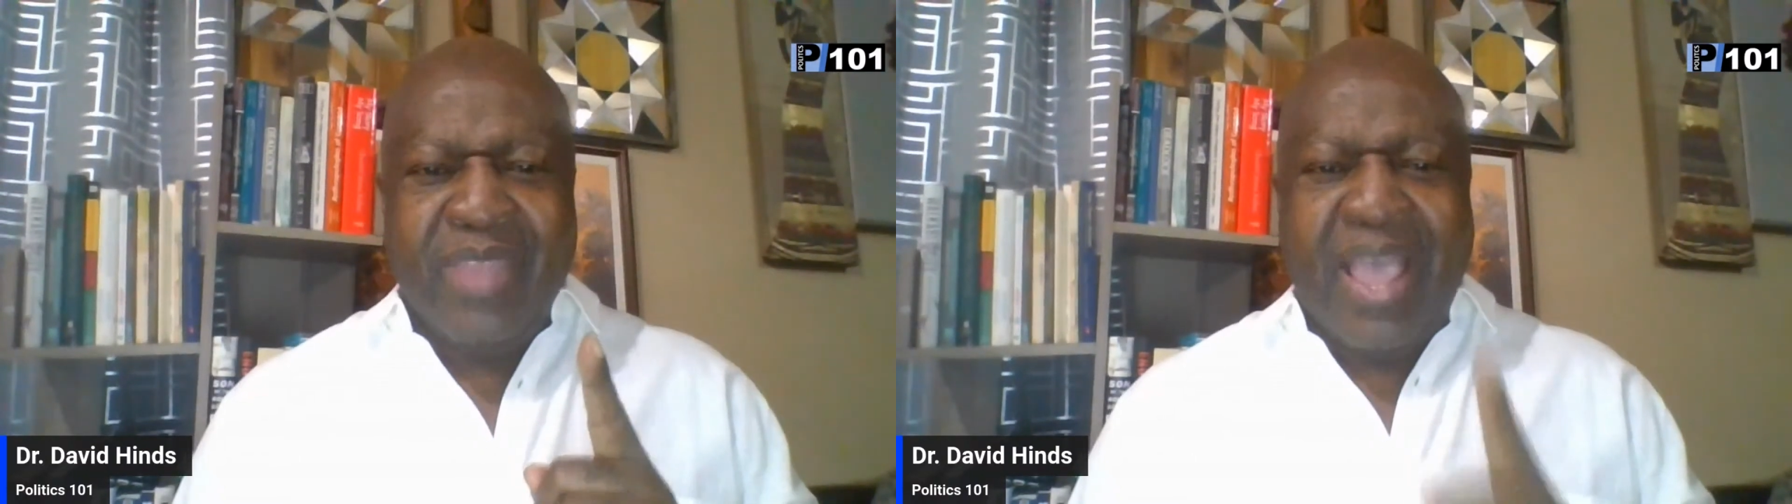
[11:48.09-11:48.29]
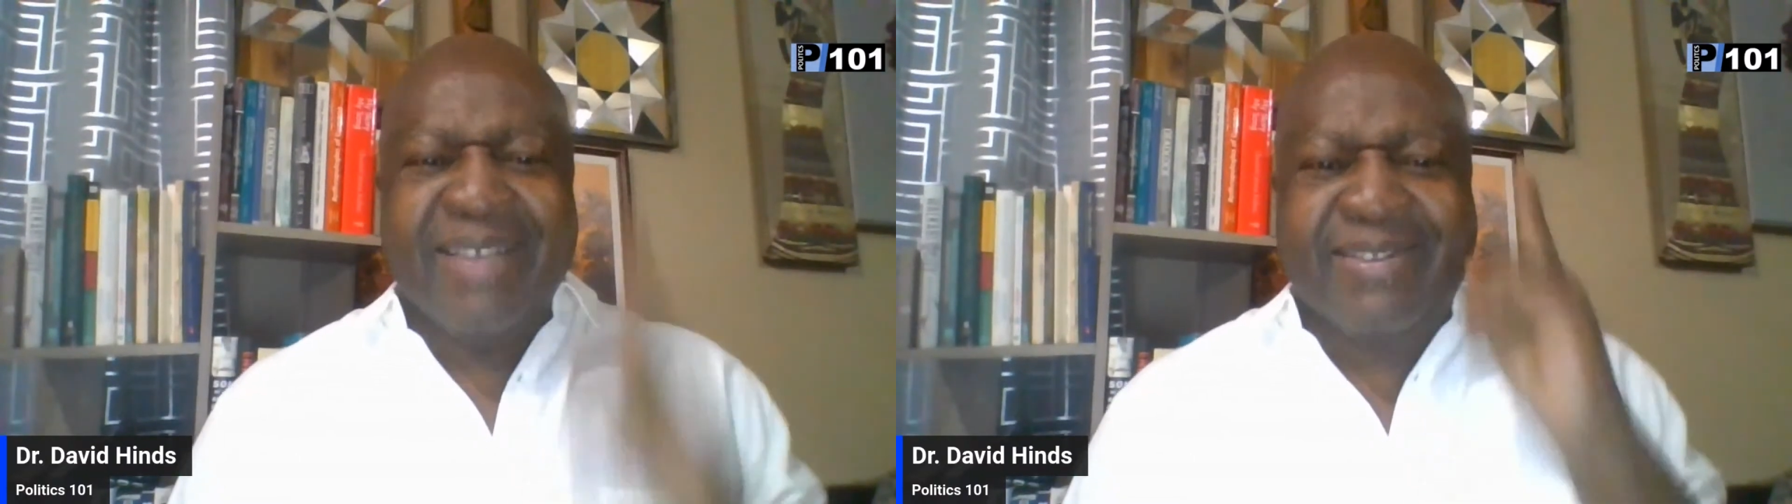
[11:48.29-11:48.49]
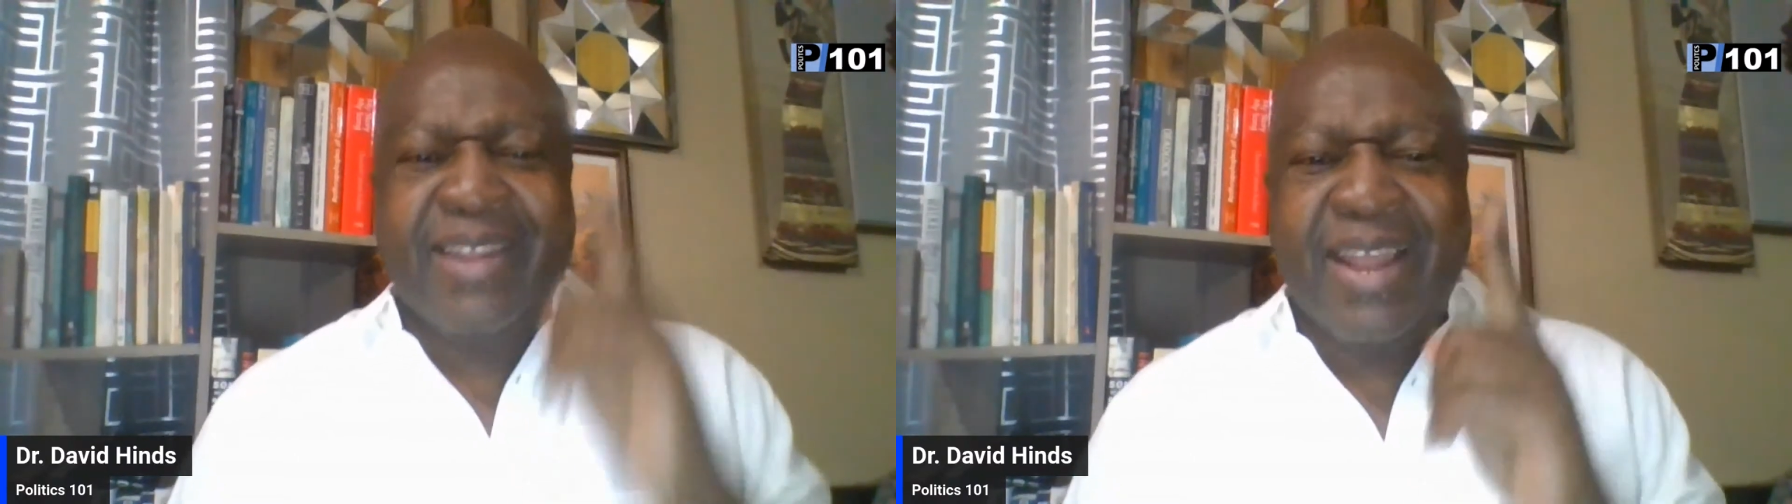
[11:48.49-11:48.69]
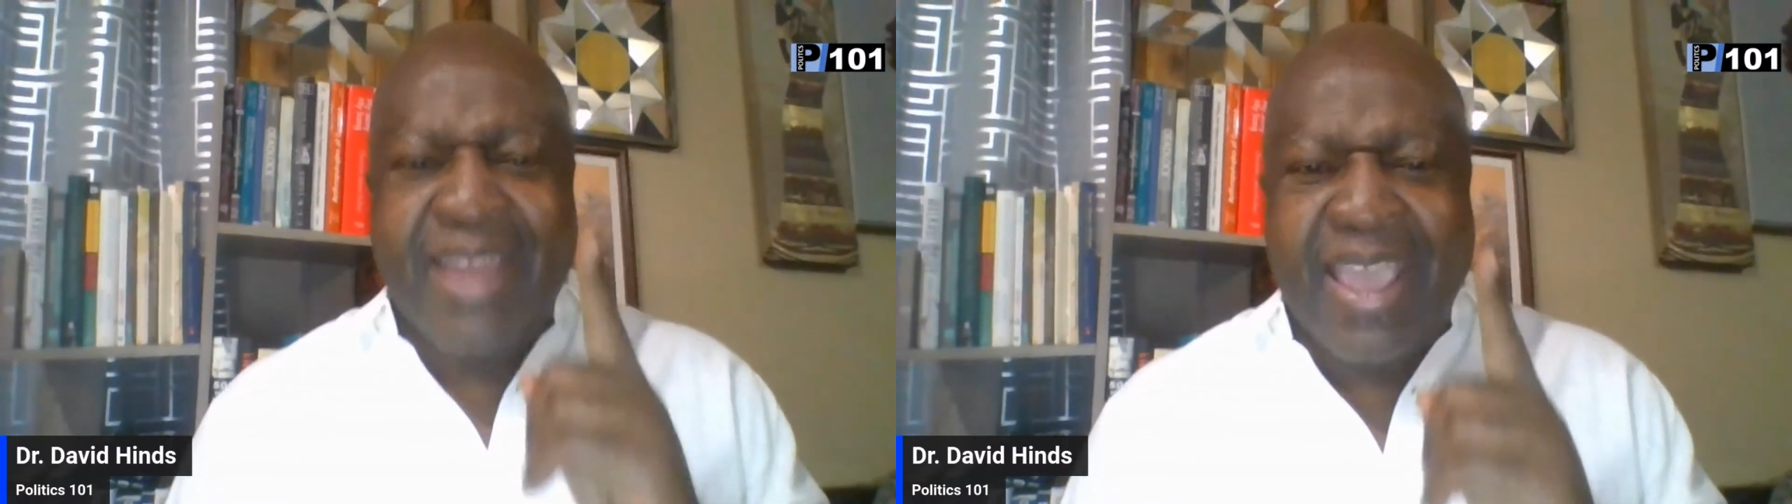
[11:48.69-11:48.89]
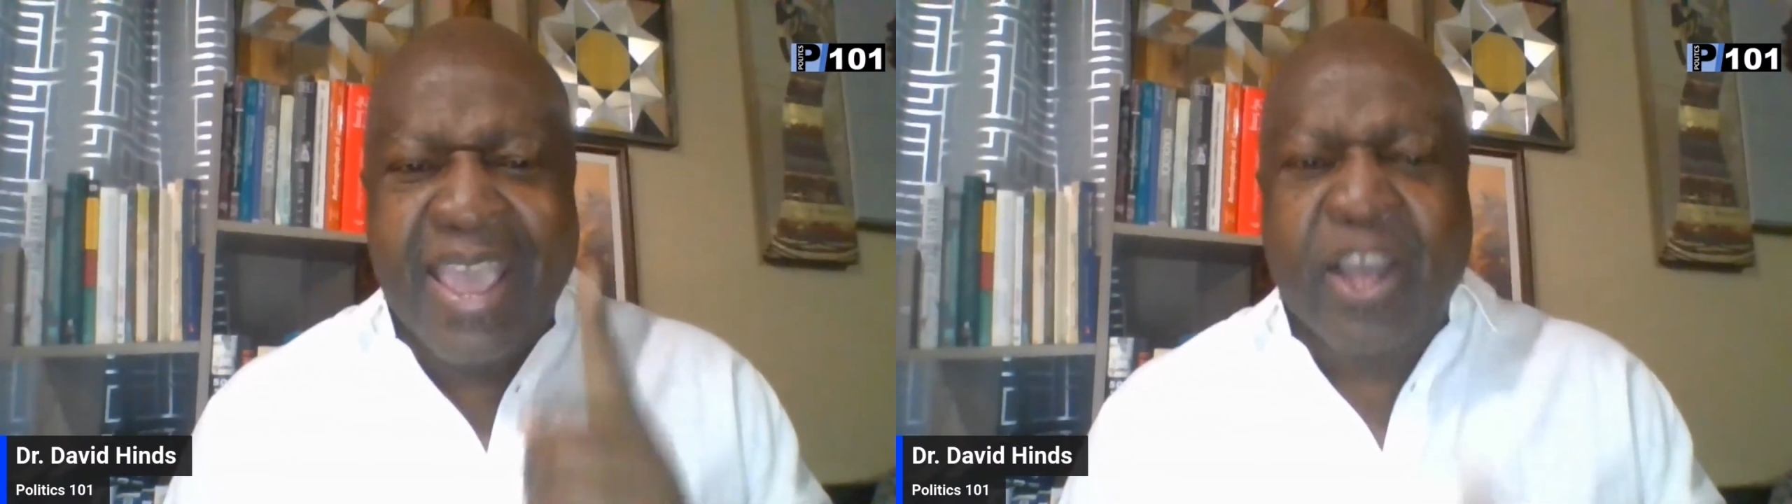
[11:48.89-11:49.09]
as in an
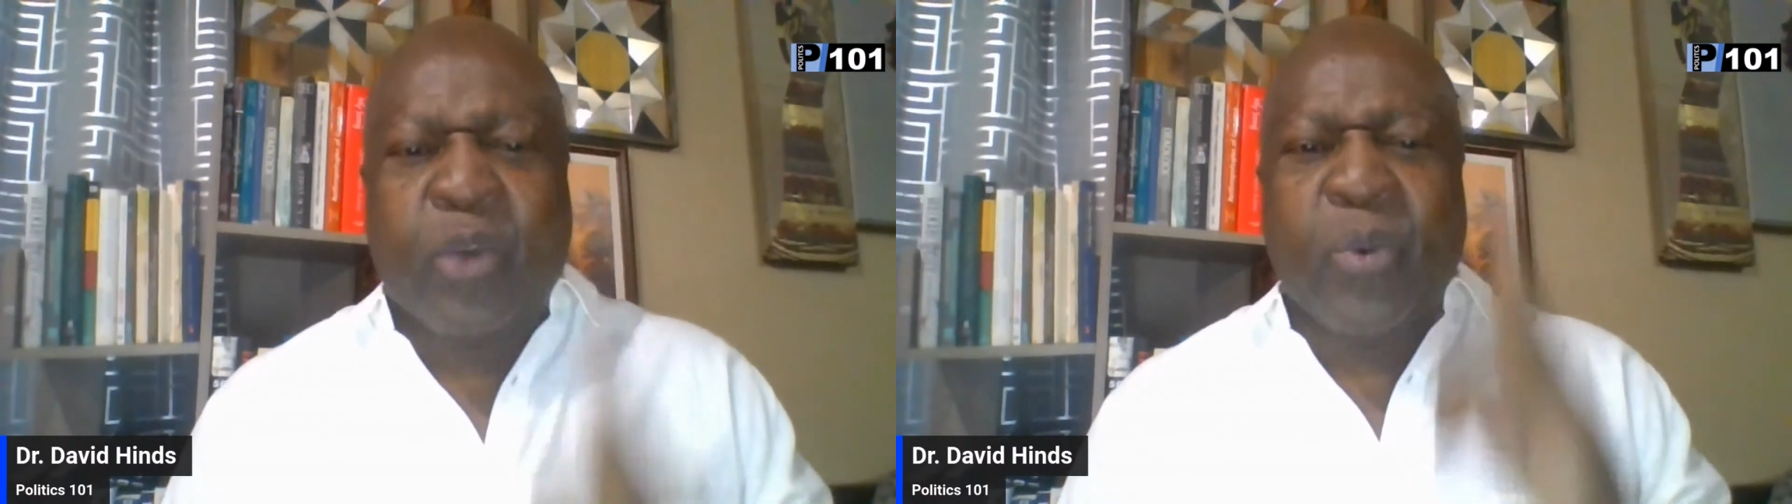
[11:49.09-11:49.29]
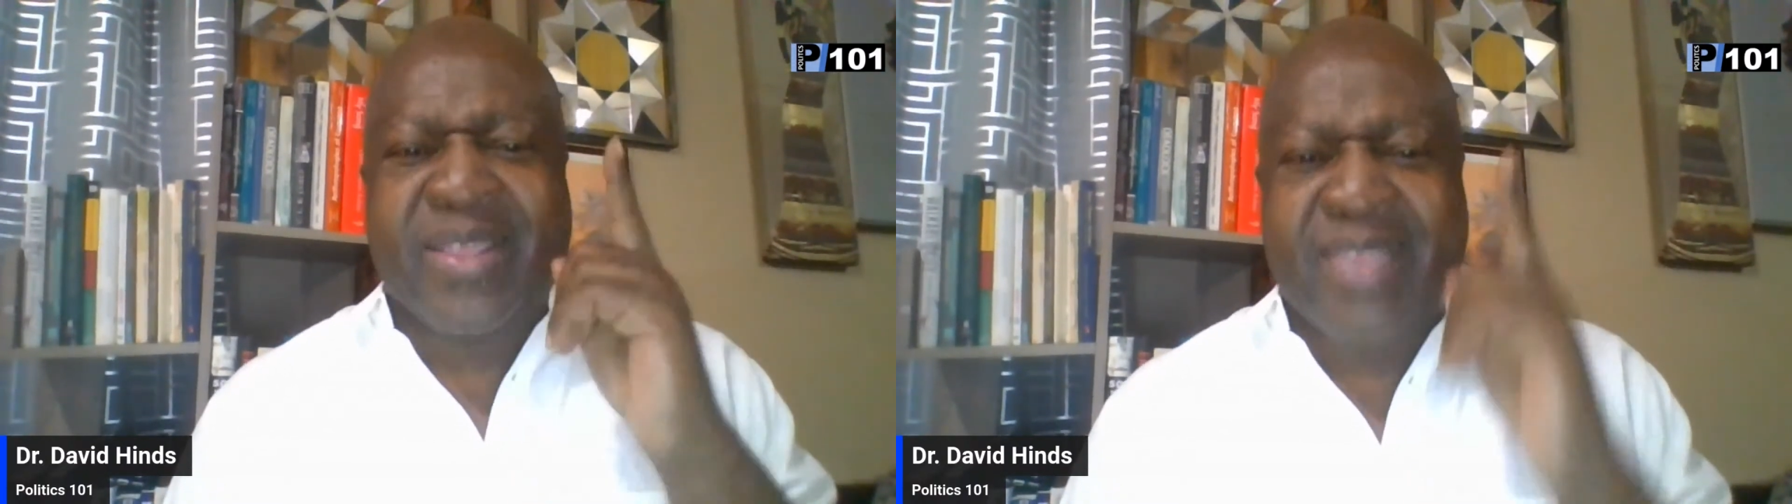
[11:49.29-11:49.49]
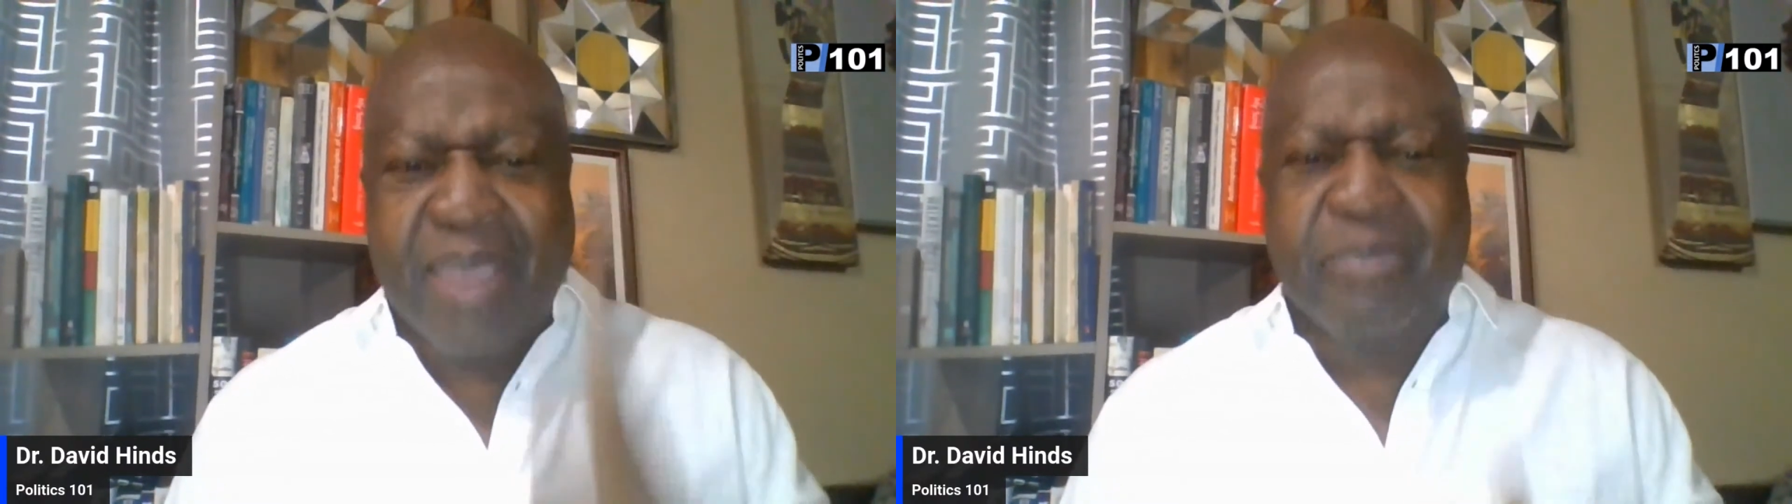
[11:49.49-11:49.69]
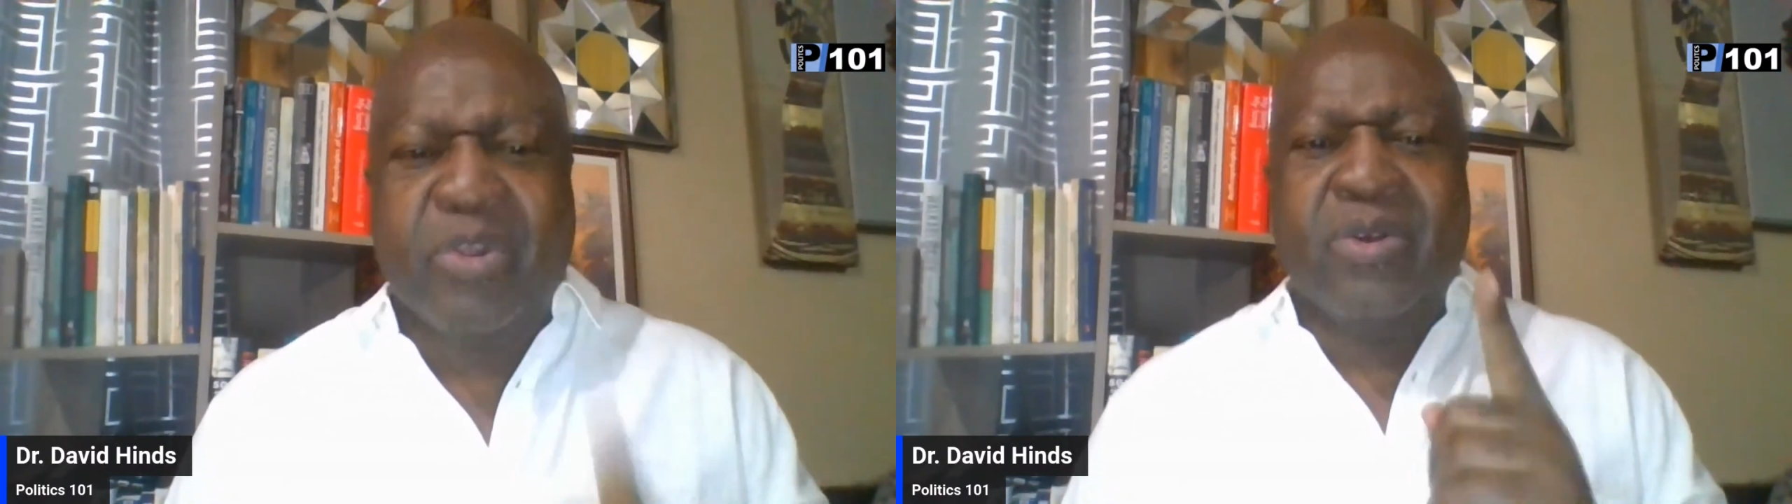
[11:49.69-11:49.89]
equitable